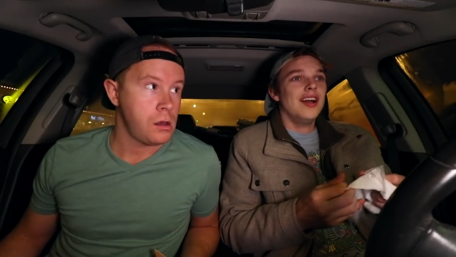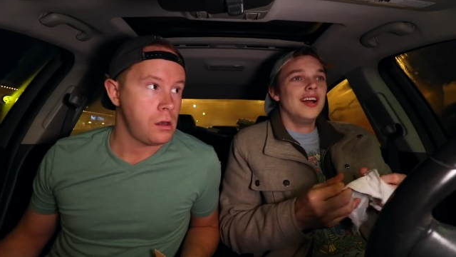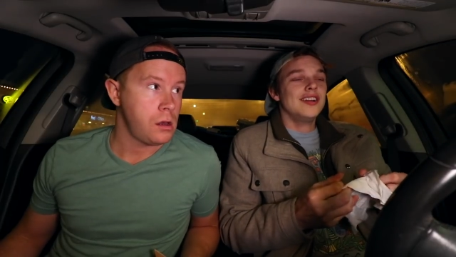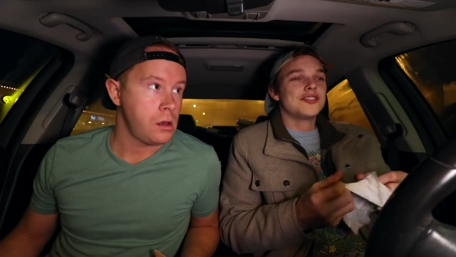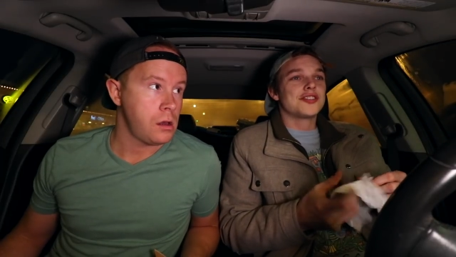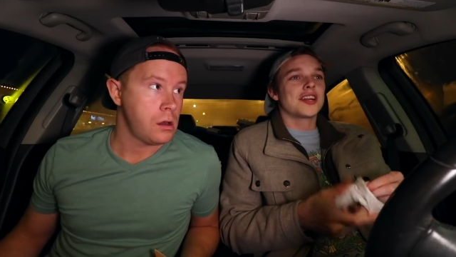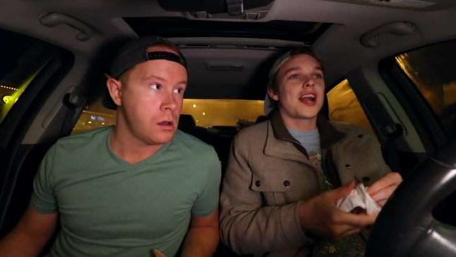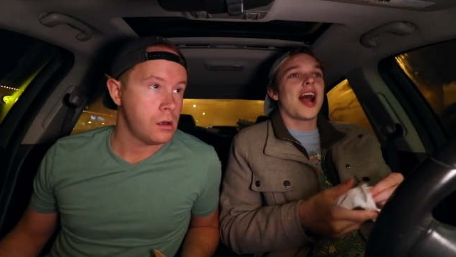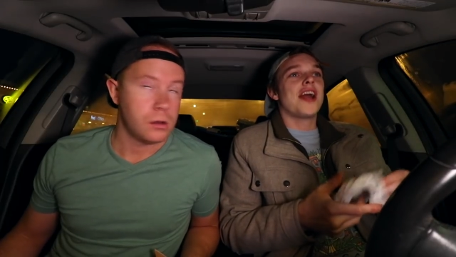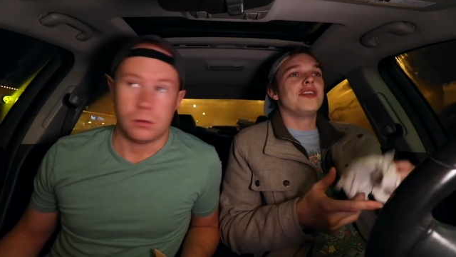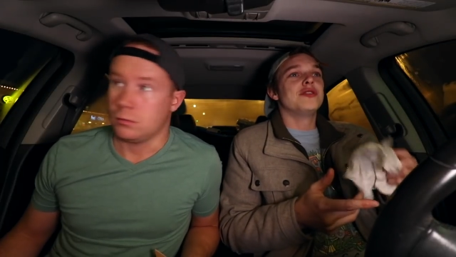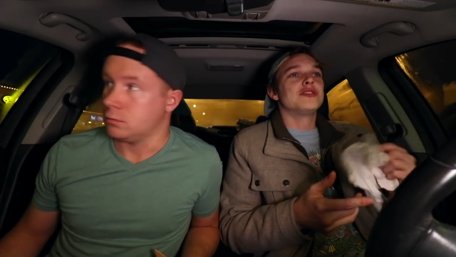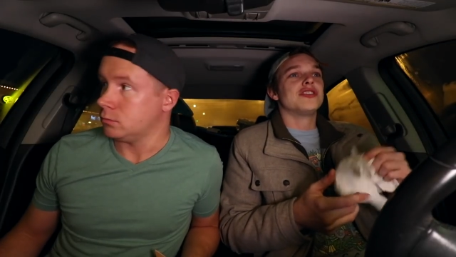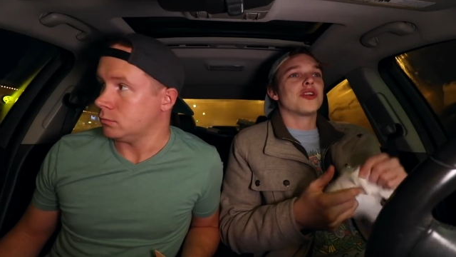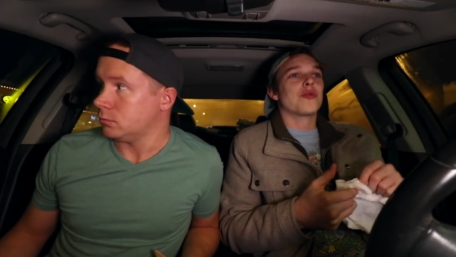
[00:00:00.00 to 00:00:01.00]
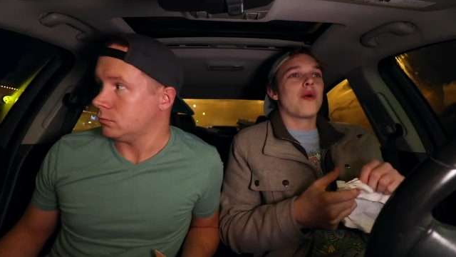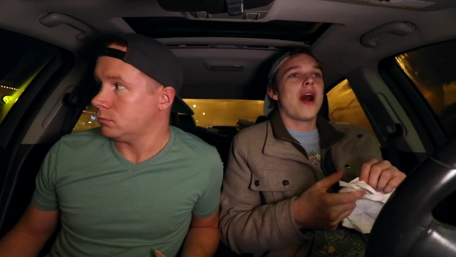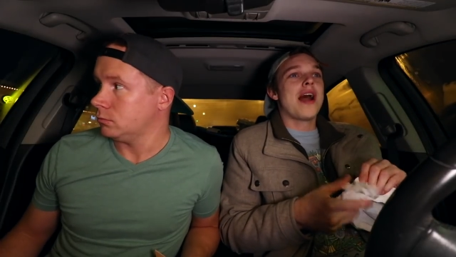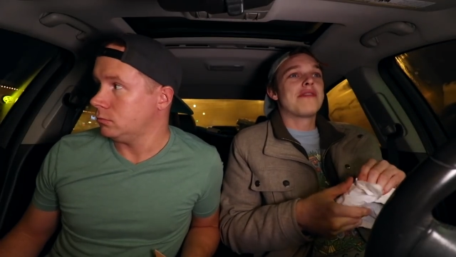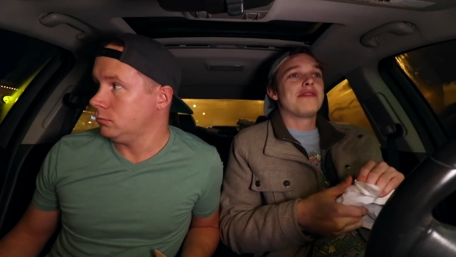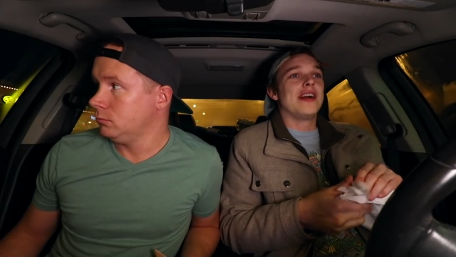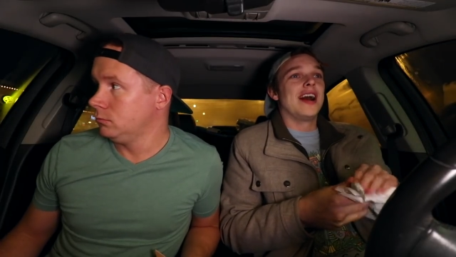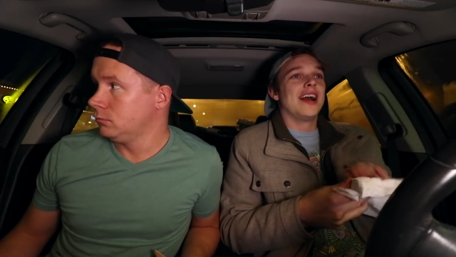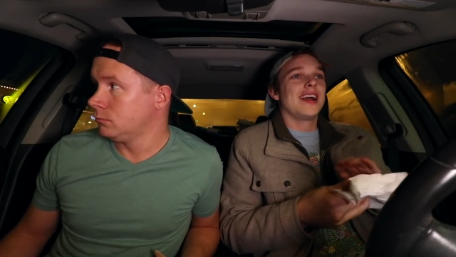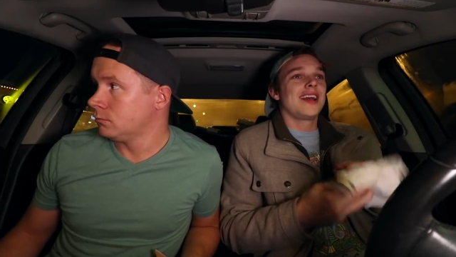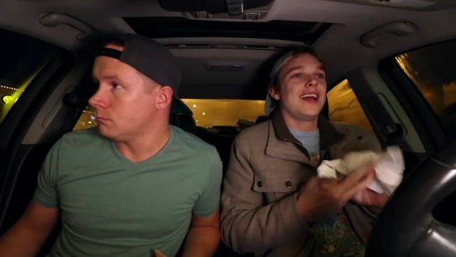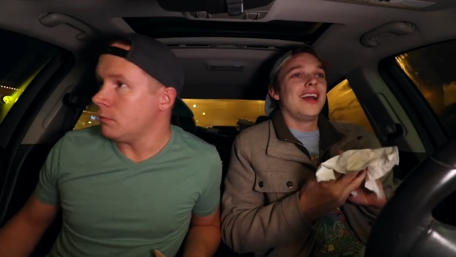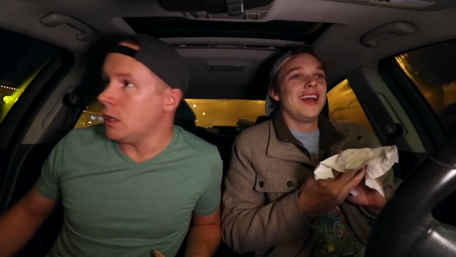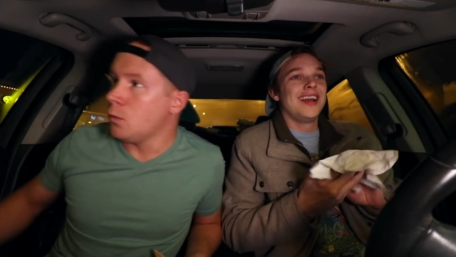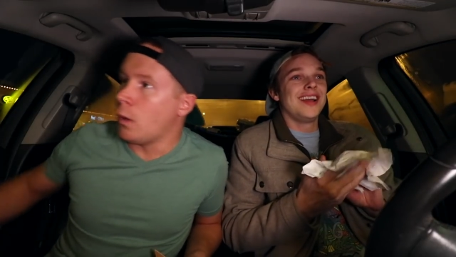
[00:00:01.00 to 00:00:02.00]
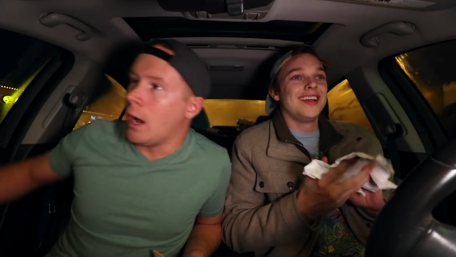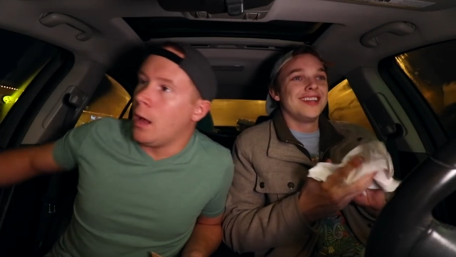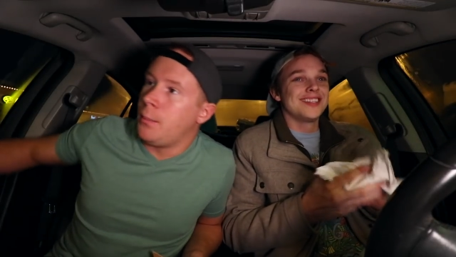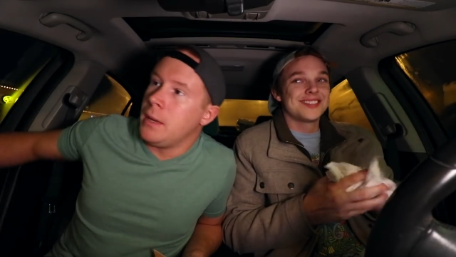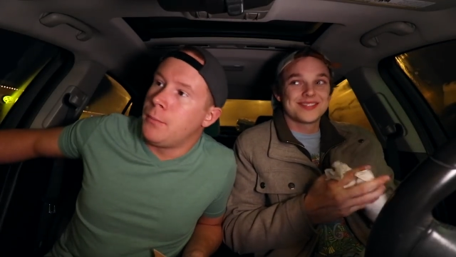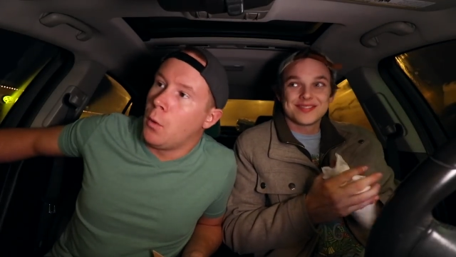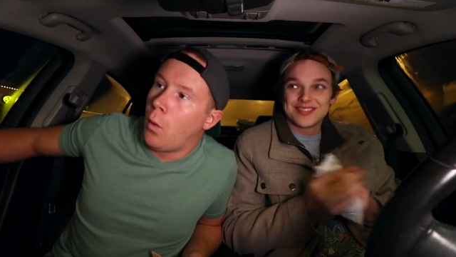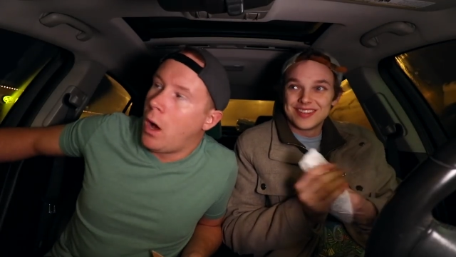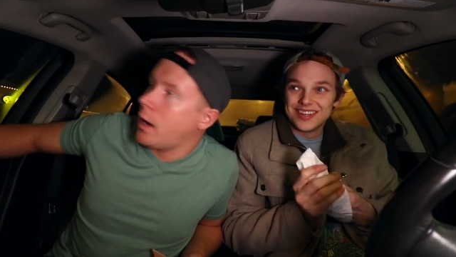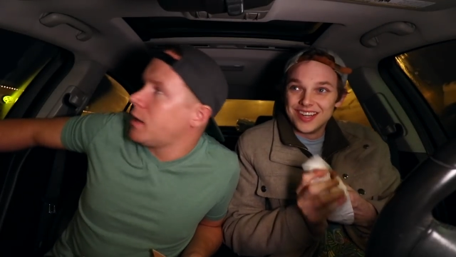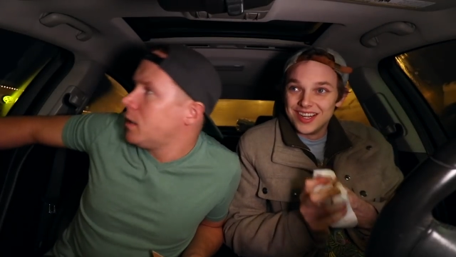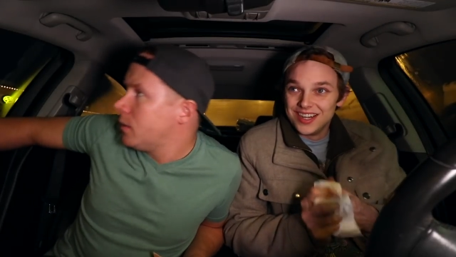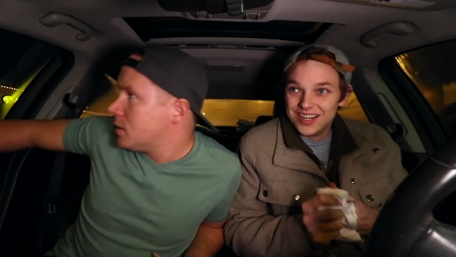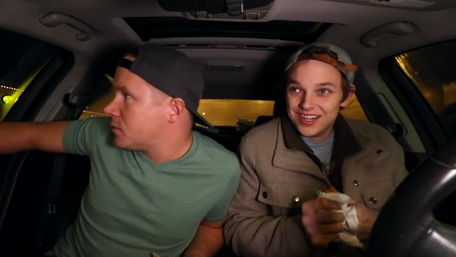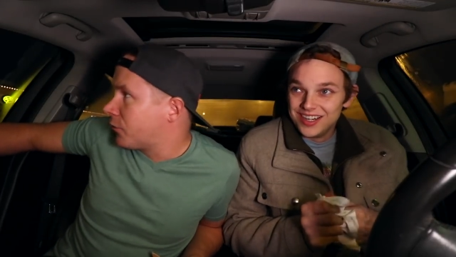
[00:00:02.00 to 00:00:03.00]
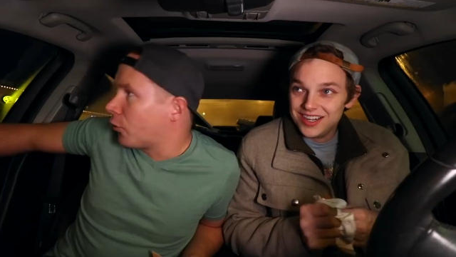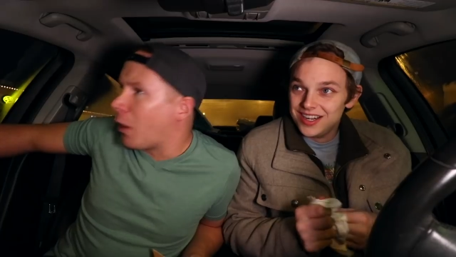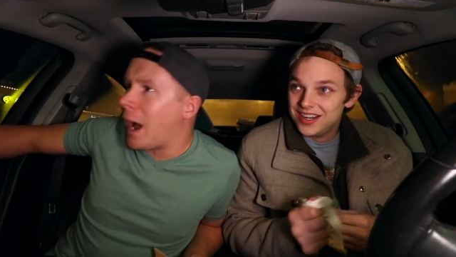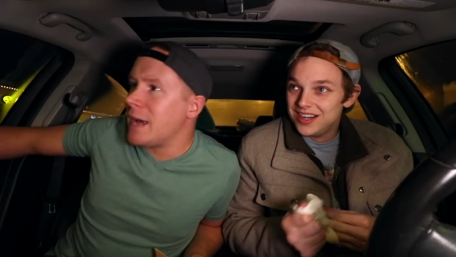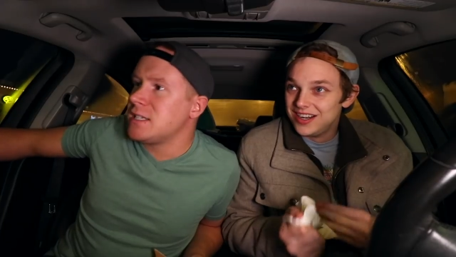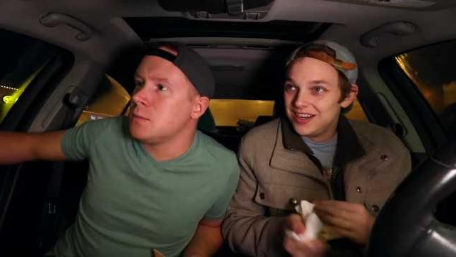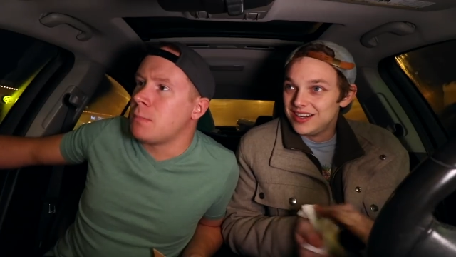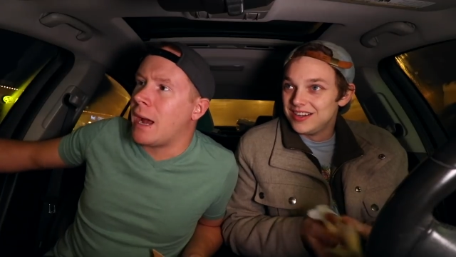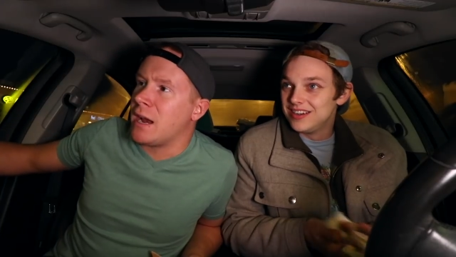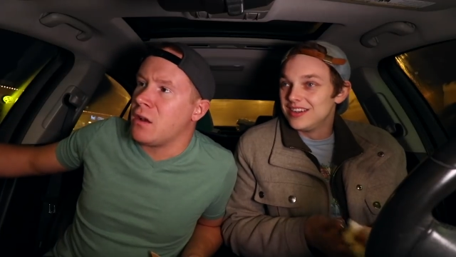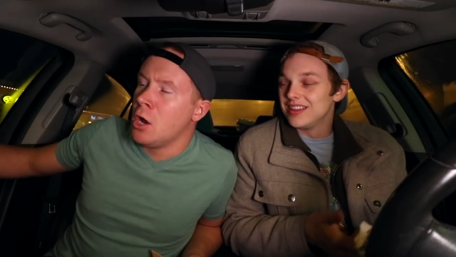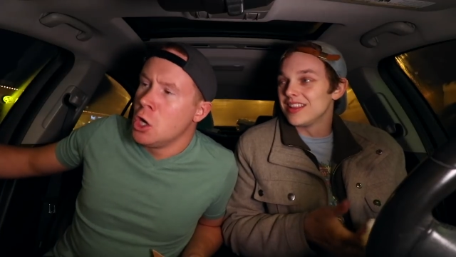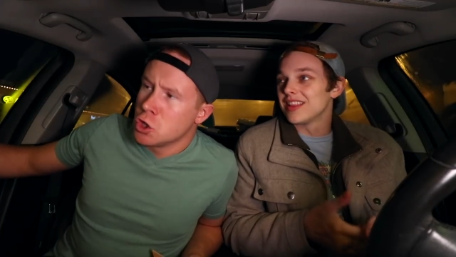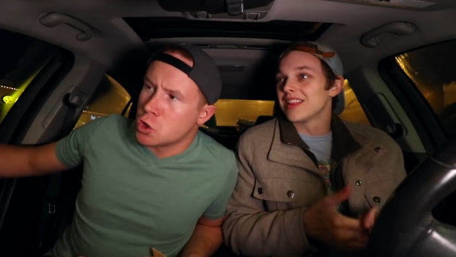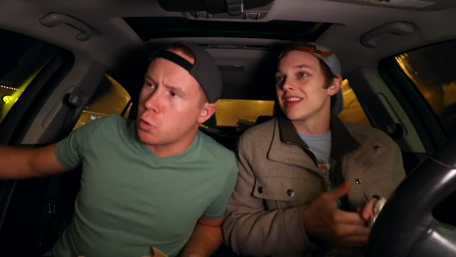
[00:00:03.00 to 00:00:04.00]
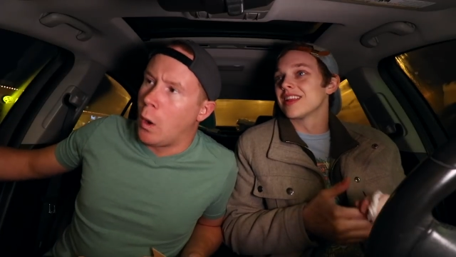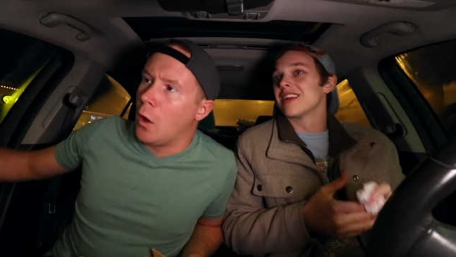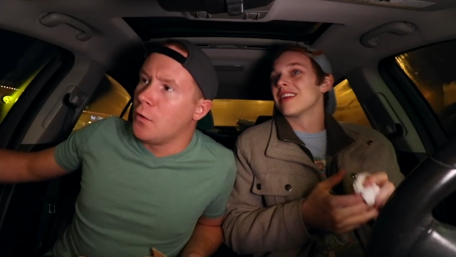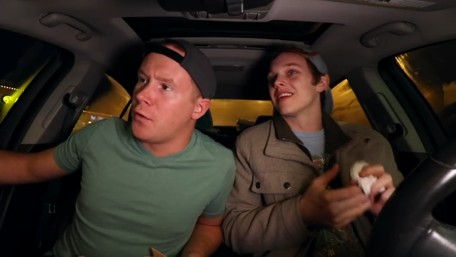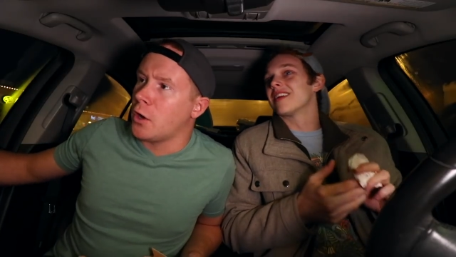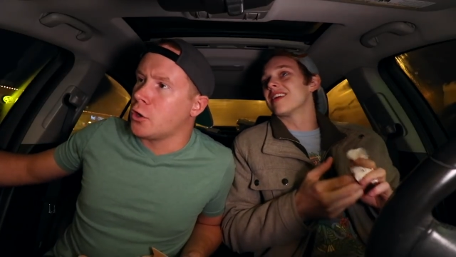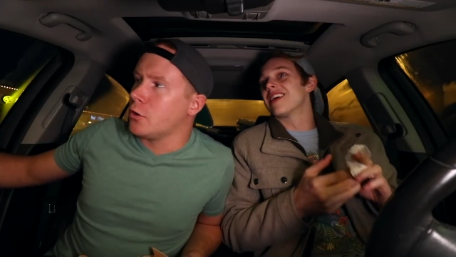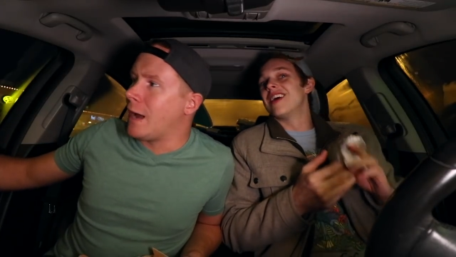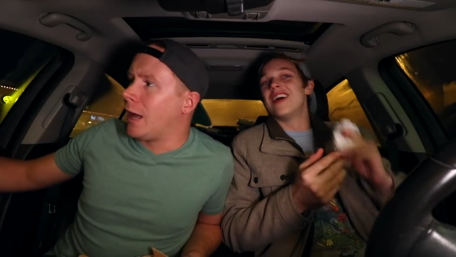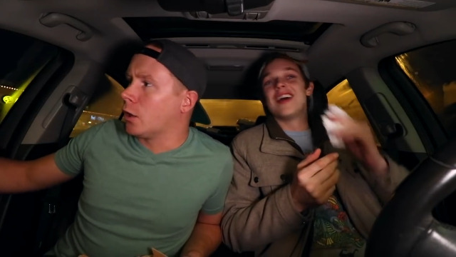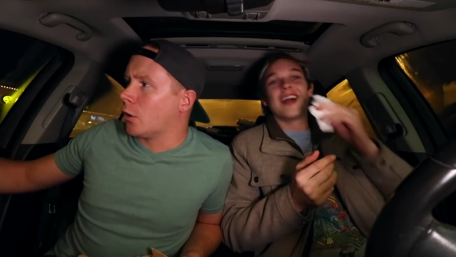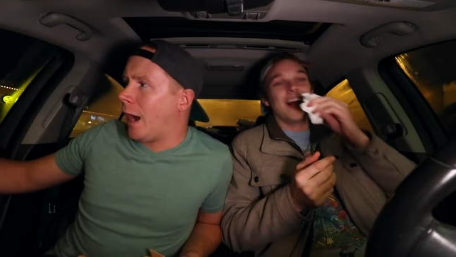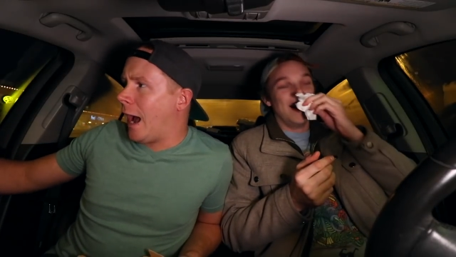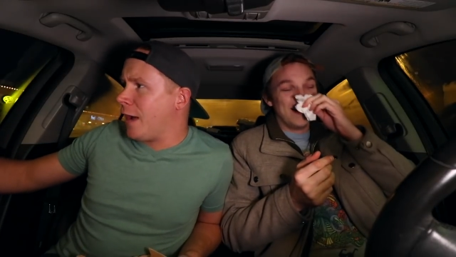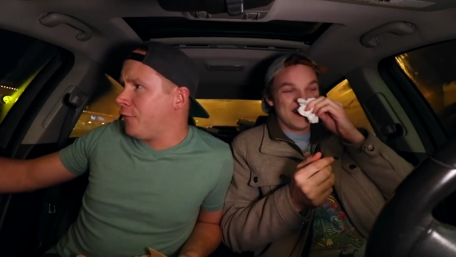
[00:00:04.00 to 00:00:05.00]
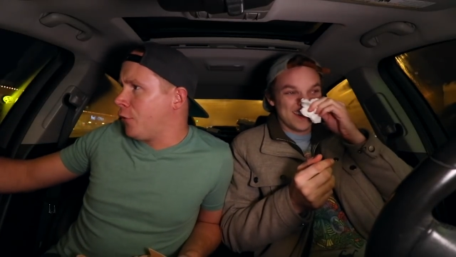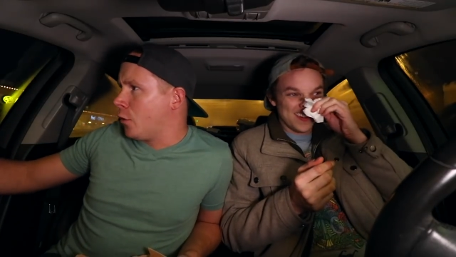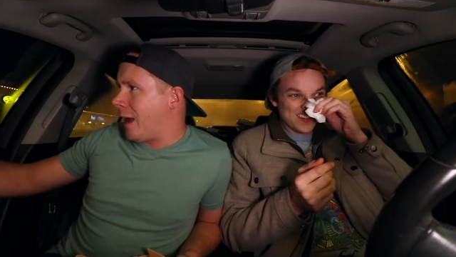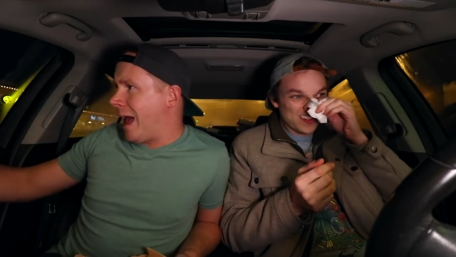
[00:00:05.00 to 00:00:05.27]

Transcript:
Speaker 1: Just a guy using their Wi-Fi. Meanwhile, people walking into this Verizon buying $1,200 iPhone